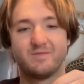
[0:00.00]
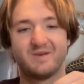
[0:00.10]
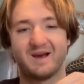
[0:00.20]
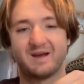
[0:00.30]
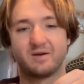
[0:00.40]

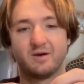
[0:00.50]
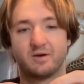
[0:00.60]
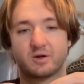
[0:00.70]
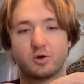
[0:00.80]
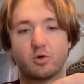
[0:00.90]

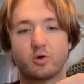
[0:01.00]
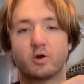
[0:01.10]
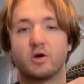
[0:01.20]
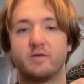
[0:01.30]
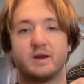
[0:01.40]

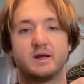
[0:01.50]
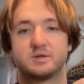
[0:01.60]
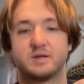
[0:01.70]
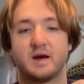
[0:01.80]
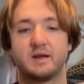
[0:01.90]
1/4 of an
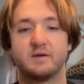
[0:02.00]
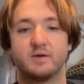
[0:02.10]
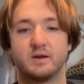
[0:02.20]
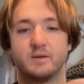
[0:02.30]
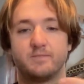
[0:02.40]
inch, not
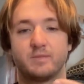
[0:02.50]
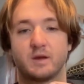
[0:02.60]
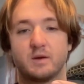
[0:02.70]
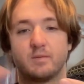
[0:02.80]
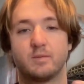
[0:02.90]
even,
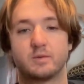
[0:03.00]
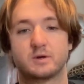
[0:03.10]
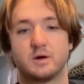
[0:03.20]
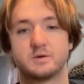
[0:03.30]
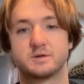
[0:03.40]

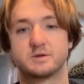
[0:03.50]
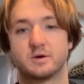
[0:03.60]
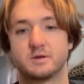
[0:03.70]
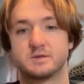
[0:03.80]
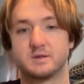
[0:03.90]
closer
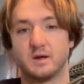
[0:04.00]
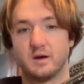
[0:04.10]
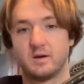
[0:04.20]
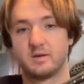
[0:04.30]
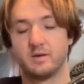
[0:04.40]
towards
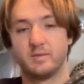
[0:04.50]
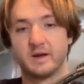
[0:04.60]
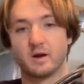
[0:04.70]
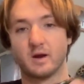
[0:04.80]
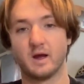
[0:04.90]
the
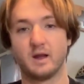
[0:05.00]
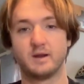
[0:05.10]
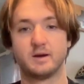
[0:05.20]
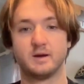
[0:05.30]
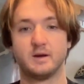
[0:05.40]
bigger
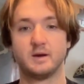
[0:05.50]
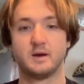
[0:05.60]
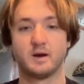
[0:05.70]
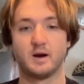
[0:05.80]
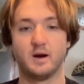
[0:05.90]
end.
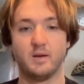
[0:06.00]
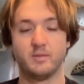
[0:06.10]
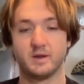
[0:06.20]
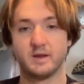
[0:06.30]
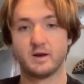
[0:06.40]

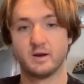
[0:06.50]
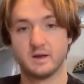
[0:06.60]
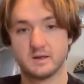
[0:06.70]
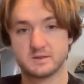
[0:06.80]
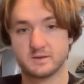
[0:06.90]
But there it
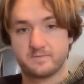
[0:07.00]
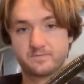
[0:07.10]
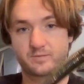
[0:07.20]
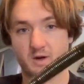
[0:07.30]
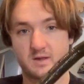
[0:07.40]
is
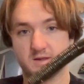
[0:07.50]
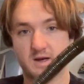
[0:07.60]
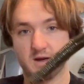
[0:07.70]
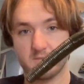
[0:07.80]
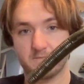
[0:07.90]
right
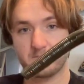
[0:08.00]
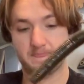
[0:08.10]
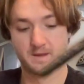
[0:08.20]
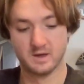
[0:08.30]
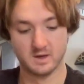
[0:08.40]
there.
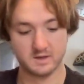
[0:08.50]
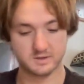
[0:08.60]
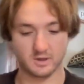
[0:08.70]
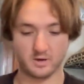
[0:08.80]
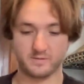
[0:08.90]

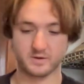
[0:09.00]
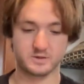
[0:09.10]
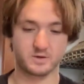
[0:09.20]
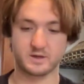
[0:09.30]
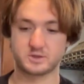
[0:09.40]
So if you're
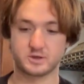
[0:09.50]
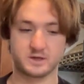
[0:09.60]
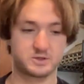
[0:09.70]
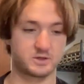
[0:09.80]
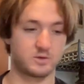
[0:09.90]
doing a
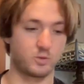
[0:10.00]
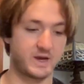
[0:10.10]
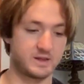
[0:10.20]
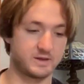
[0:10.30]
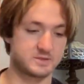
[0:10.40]
traditional
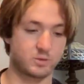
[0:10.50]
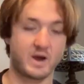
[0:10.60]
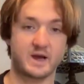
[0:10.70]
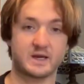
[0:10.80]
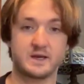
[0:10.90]
weightless
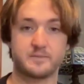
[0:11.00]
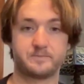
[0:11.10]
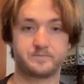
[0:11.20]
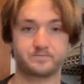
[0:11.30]
wacky,